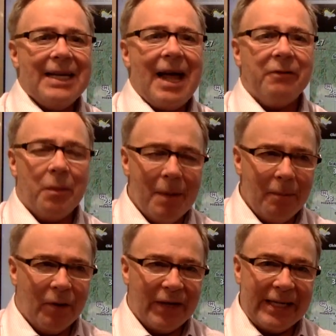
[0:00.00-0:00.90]
And
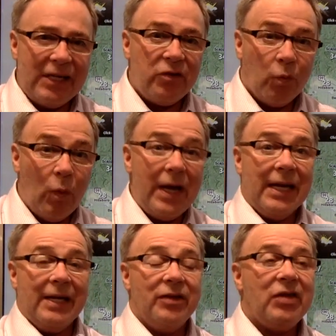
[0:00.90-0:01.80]
remember, the east
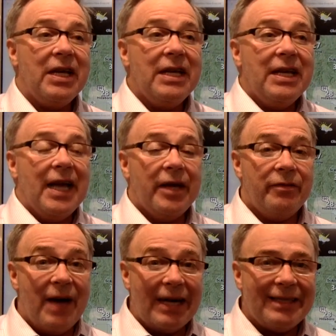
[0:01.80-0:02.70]
winds
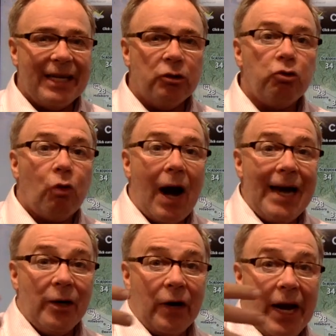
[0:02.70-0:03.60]
advect in
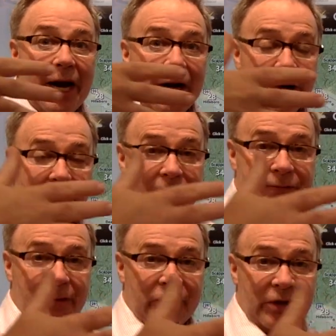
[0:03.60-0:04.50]
drier air
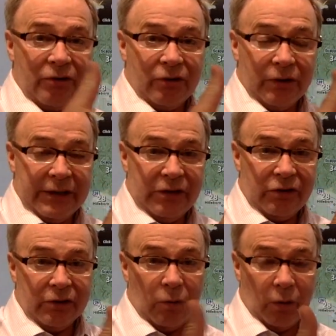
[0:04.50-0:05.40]
from central and
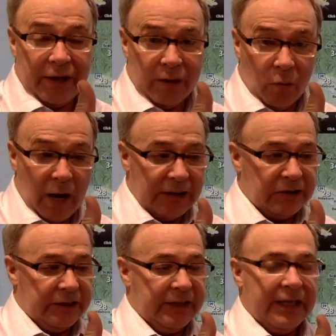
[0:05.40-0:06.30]
eastern Oregon and
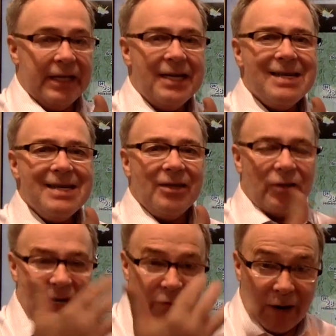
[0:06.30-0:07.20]
Washington.
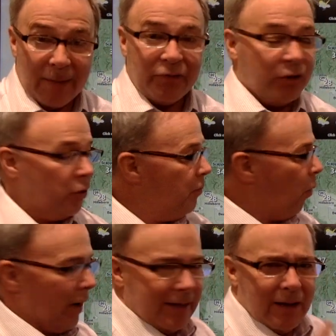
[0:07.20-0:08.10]
So that drops the dew
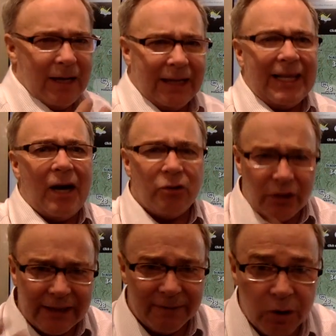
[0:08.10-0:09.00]
point, allows you
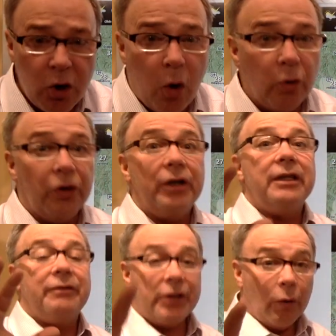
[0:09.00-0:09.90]
to get even colder
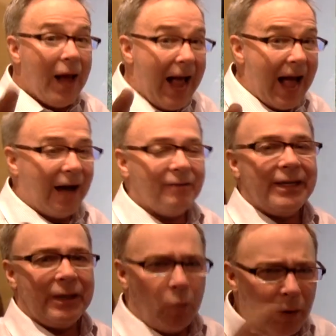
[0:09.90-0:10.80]
if you don't have
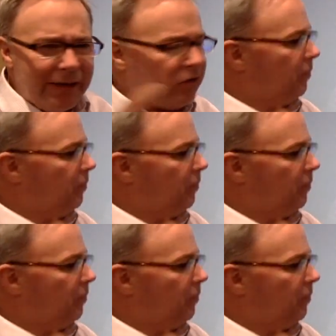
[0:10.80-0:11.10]
any wind